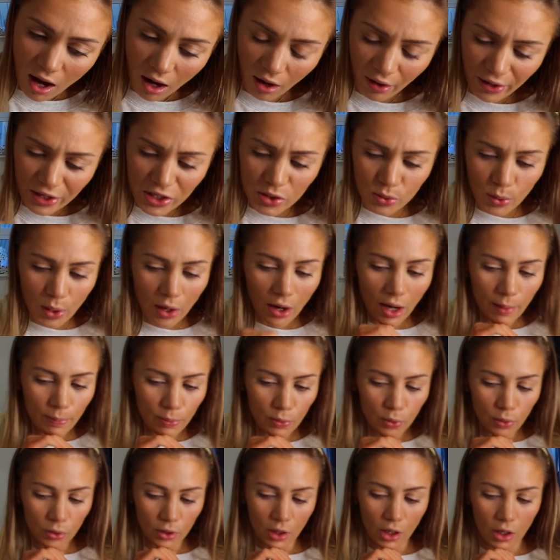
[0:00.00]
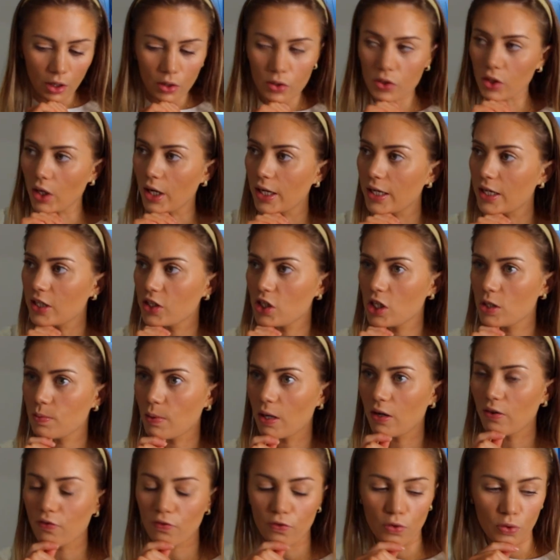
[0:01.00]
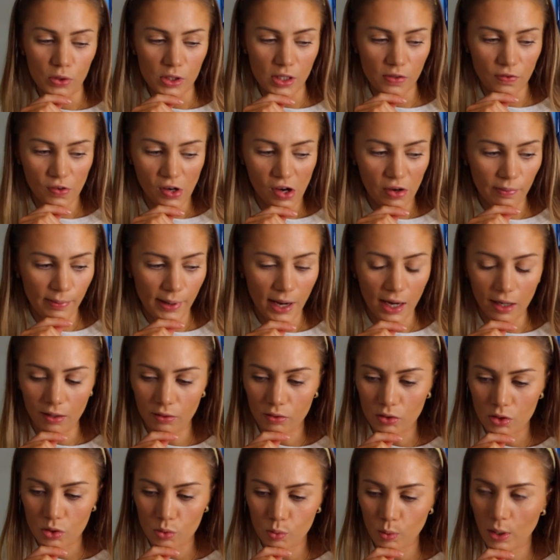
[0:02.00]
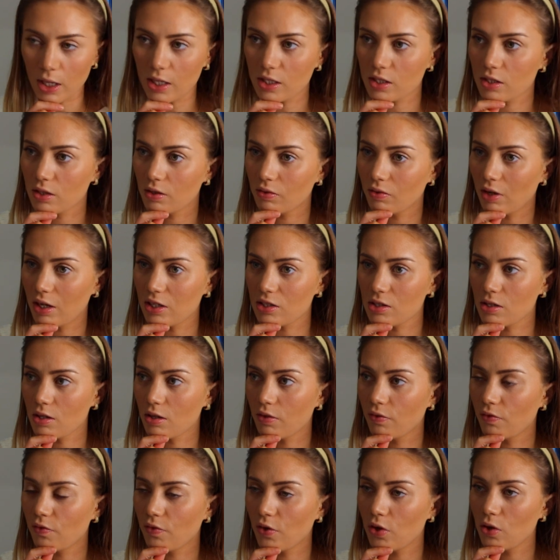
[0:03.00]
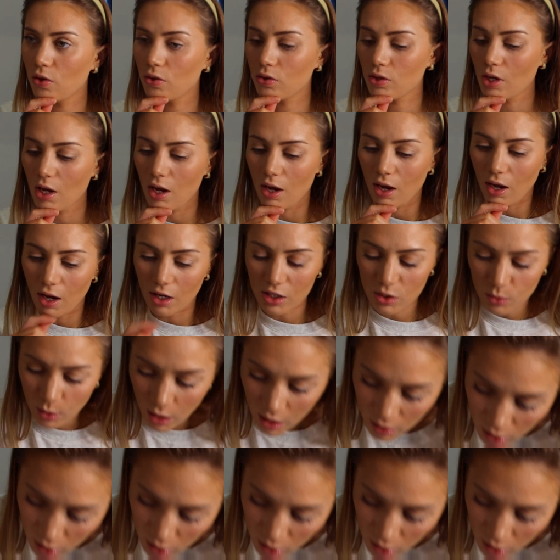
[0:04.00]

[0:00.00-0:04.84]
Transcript: I swear I bought loads. I literally spent £45. Where's the rest of the food? I swear